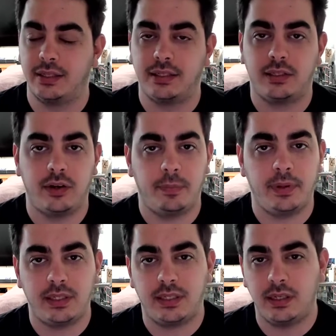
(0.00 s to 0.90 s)

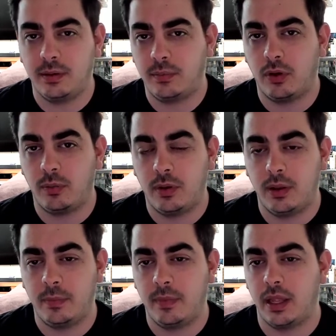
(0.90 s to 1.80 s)
discrepancy
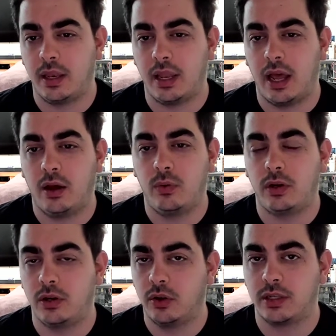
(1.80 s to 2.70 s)
problem and how we're
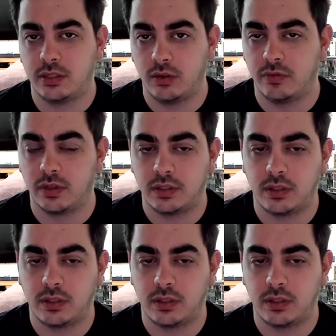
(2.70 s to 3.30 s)
gonna solve it.